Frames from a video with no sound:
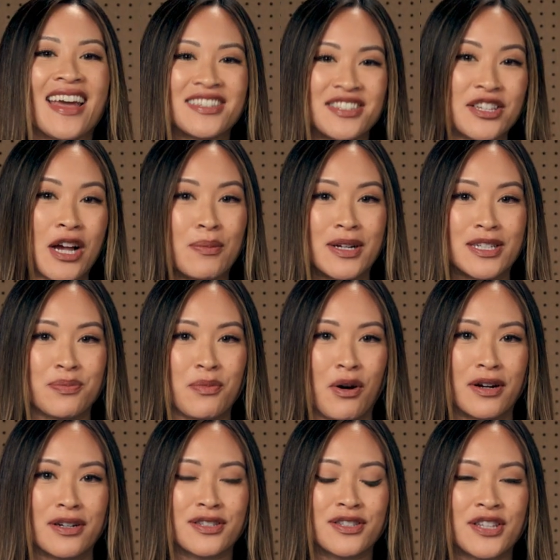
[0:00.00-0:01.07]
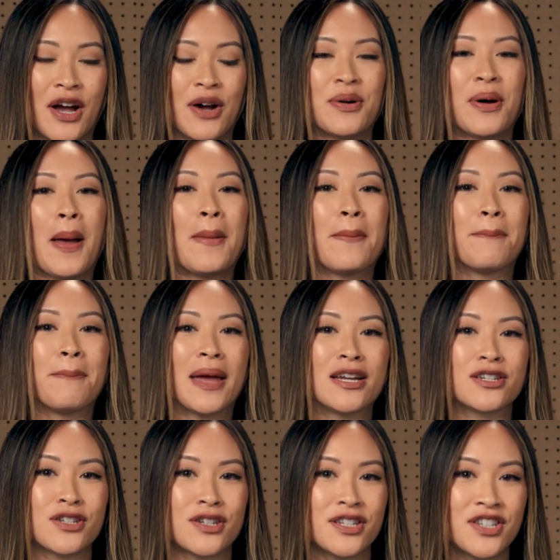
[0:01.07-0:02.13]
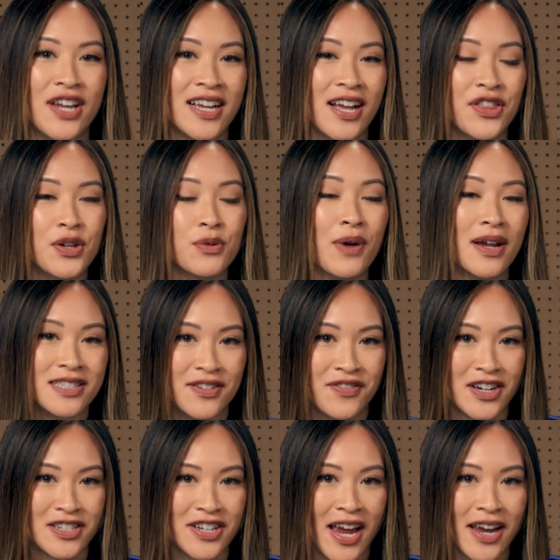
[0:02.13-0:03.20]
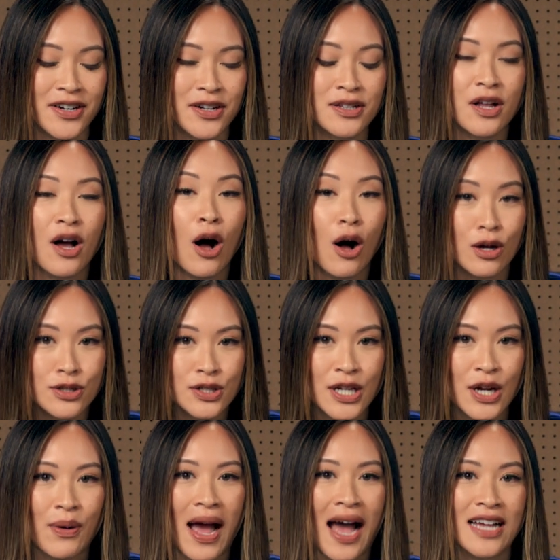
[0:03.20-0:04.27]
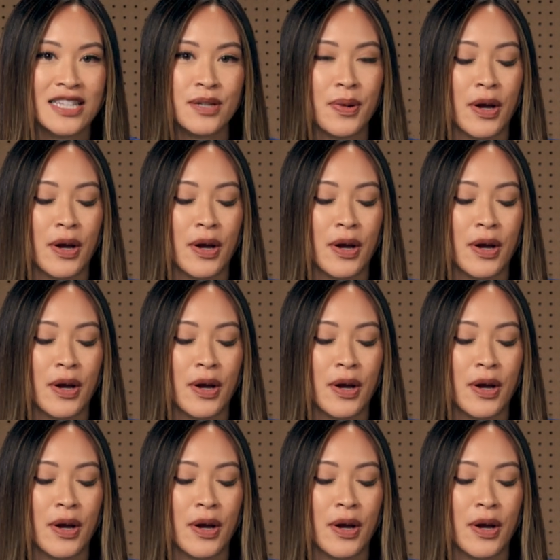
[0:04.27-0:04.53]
and so much more. So make sure to check out the rest of our channel. Also, as a